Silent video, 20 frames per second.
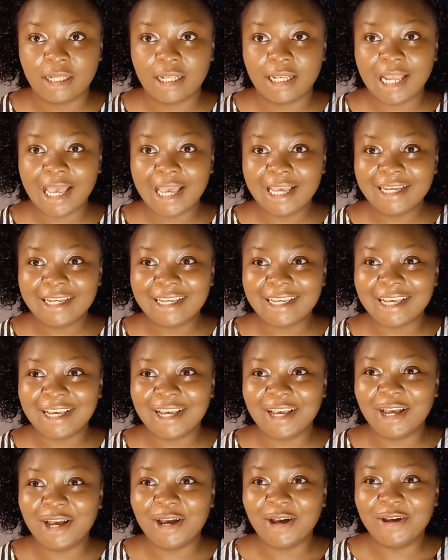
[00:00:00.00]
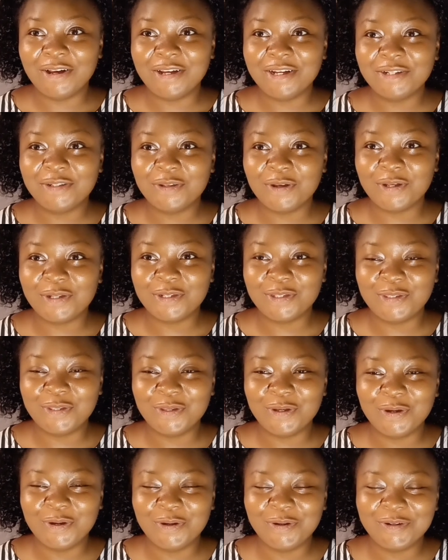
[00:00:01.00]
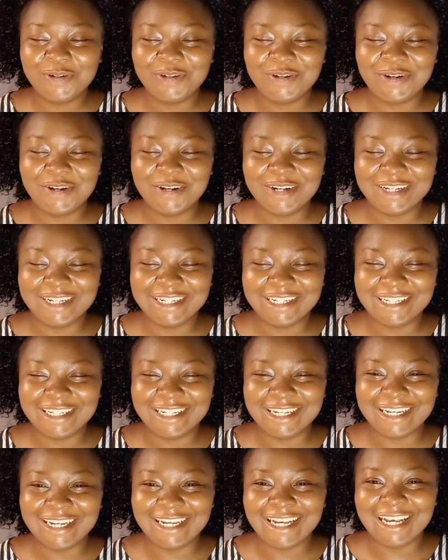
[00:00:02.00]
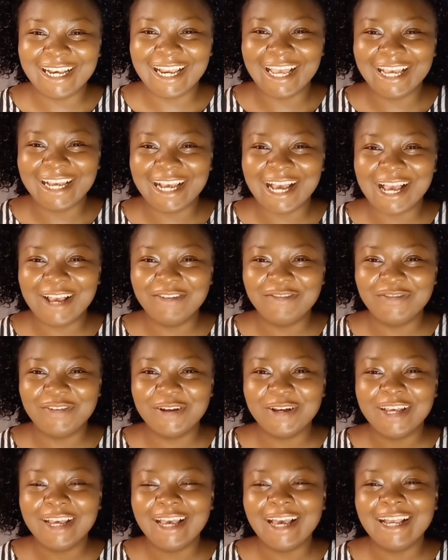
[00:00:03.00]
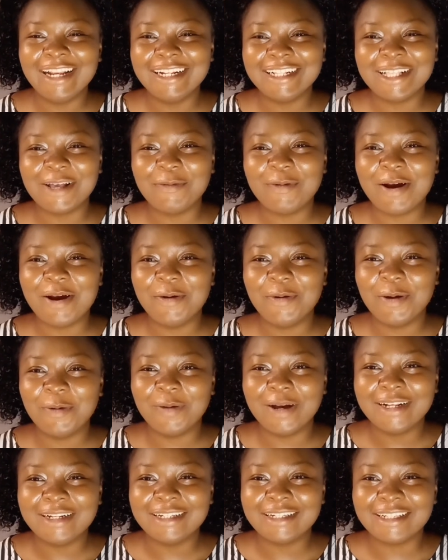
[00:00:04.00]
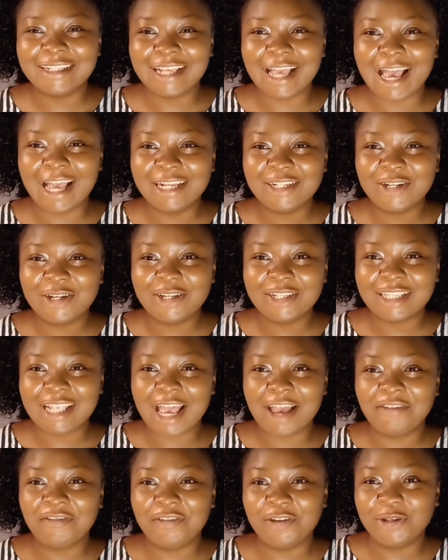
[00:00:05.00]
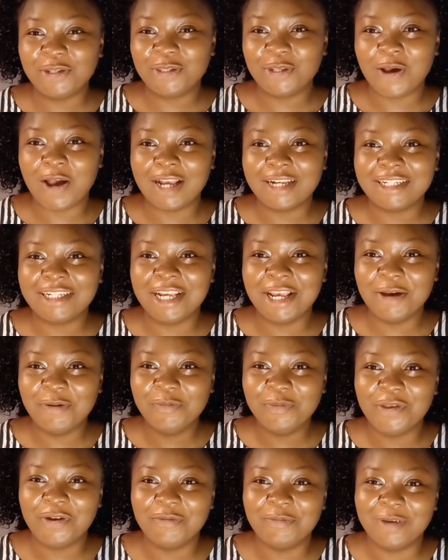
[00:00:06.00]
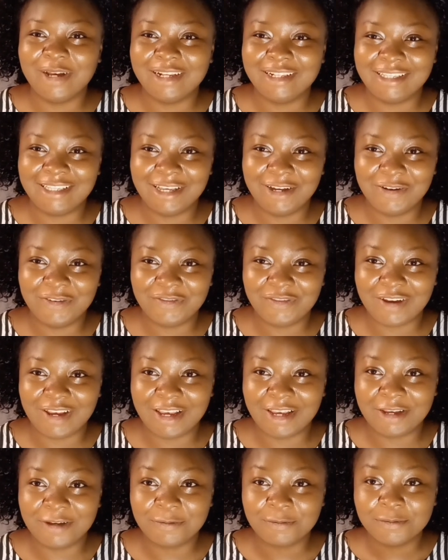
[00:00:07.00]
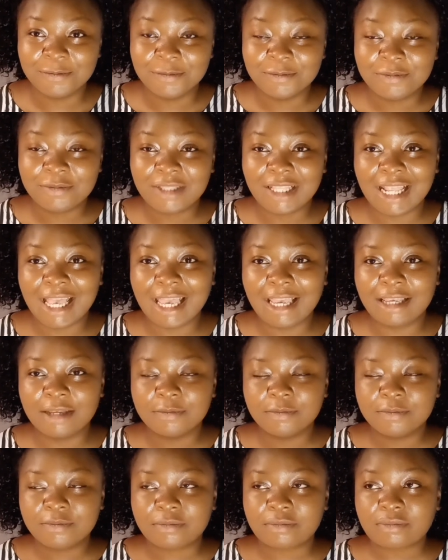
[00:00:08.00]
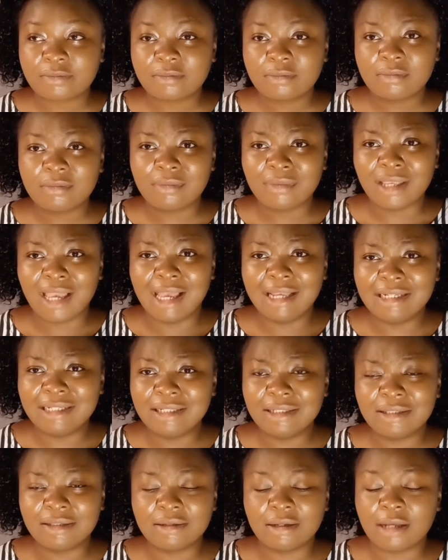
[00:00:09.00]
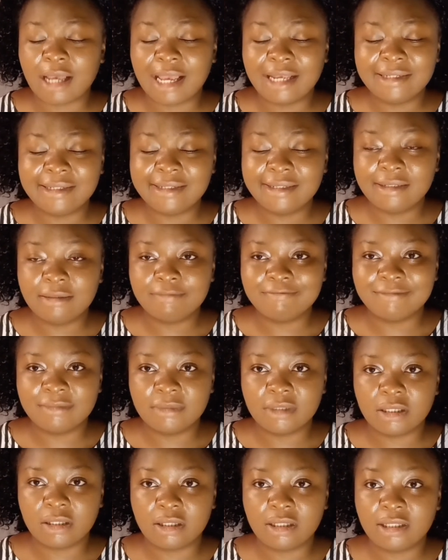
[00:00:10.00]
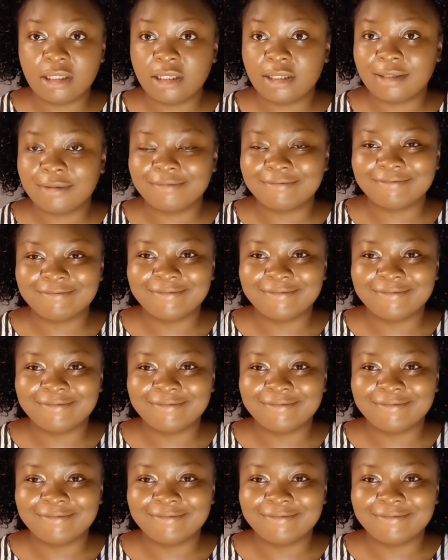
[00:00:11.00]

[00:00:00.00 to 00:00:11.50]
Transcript: Like it was so good. Like I feel anytime I remember this, I feel so ashamed of myself. Like I did this.